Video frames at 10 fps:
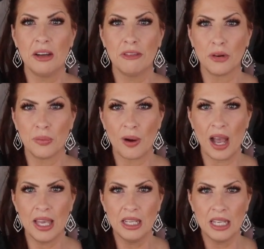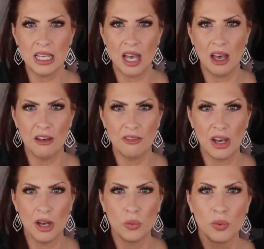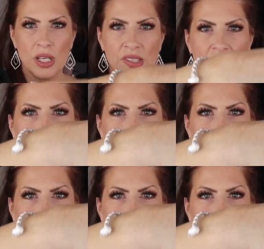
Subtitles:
a variety of wrists,